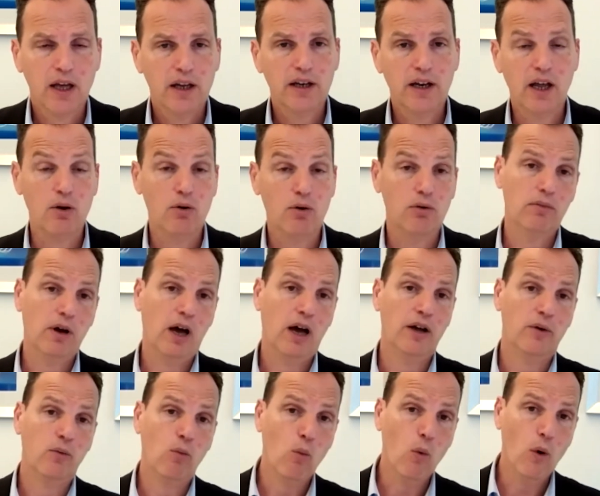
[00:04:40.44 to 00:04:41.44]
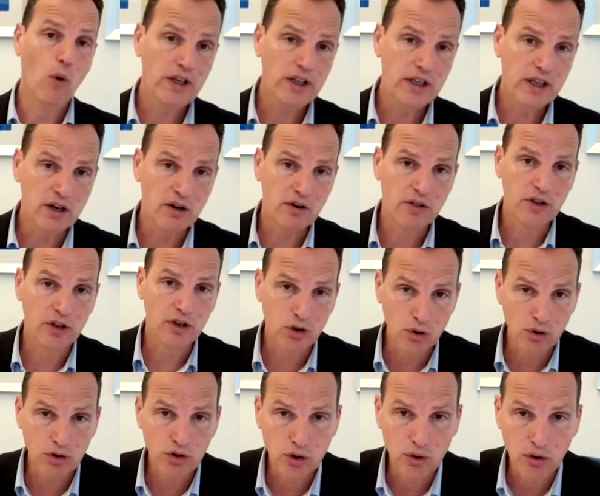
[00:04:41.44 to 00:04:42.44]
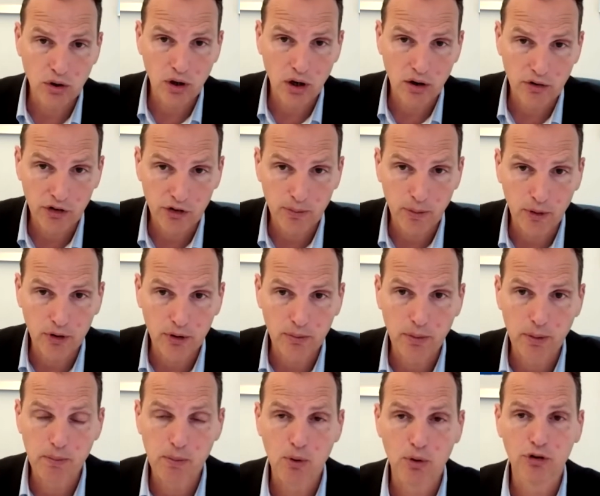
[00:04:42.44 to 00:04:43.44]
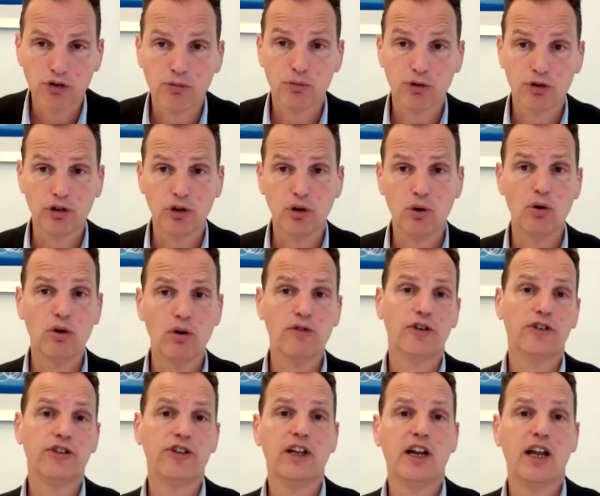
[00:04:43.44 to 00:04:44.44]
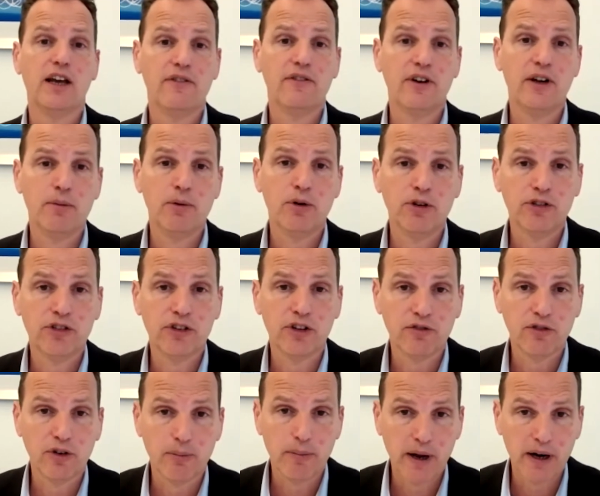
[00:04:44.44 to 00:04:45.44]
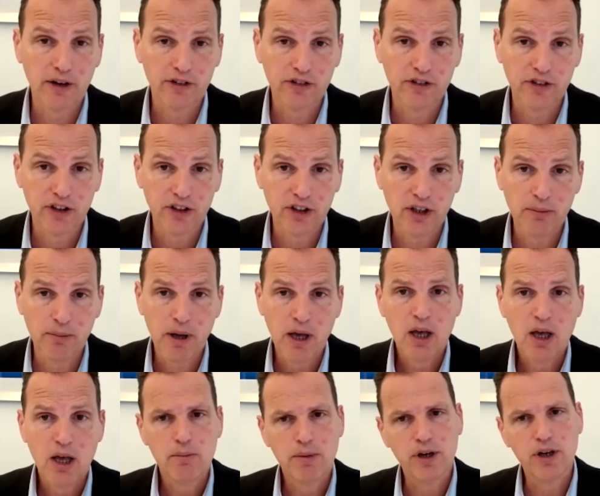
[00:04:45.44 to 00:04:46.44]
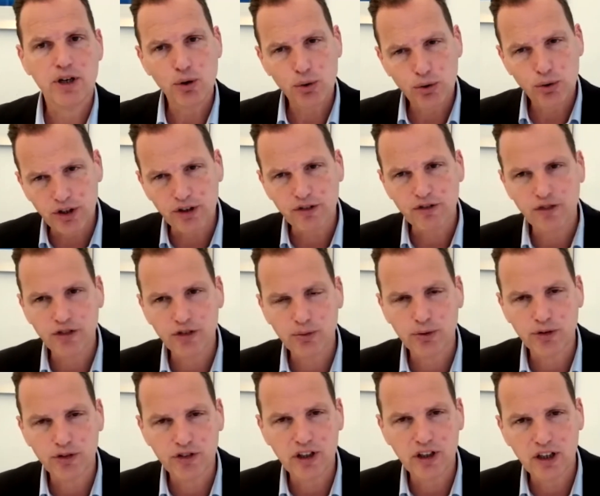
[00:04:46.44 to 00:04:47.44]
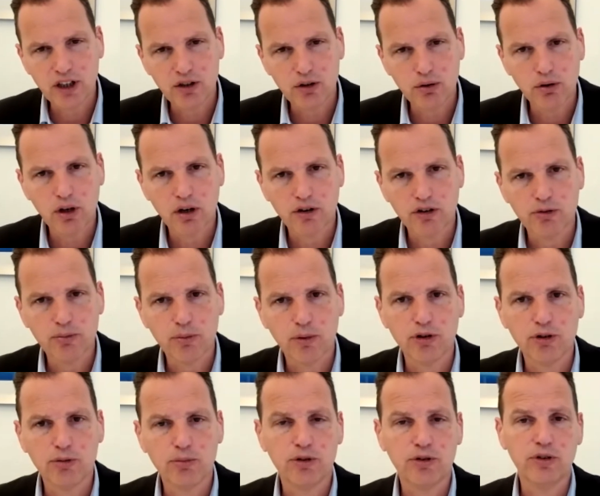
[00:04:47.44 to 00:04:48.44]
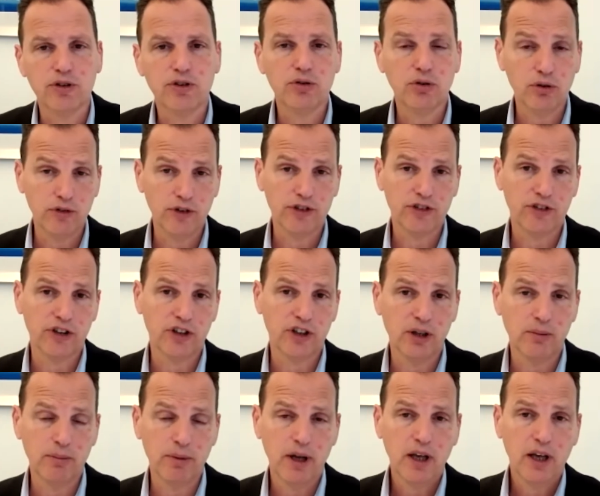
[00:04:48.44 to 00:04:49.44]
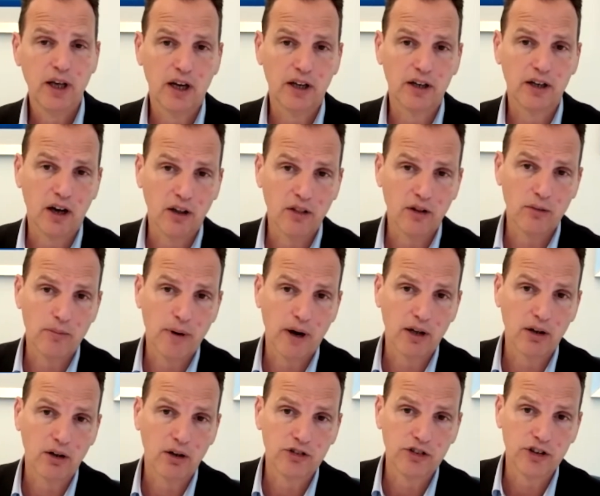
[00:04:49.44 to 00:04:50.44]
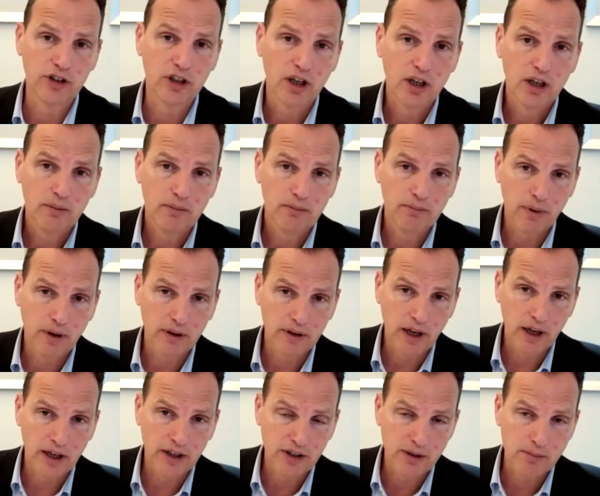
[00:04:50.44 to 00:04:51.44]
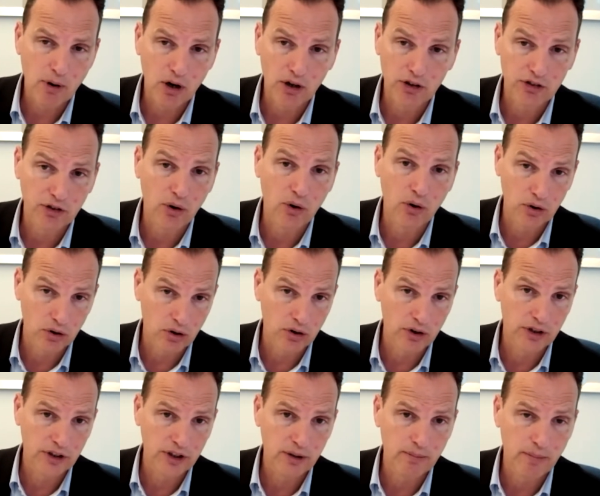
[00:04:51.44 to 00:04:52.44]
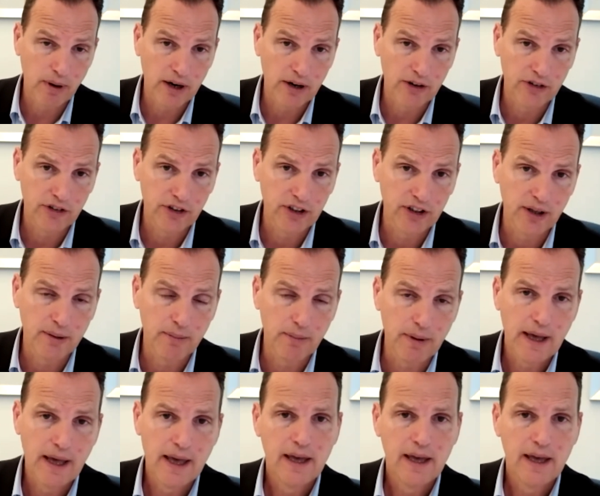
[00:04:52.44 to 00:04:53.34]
Now, at 1 year, the good EULAR responder proportion was lower for TNF inhibitors than for baricitinib, but no difference was seen in EULAR response between tofacitinib and other biologic DMARDs or indeed baricitinib.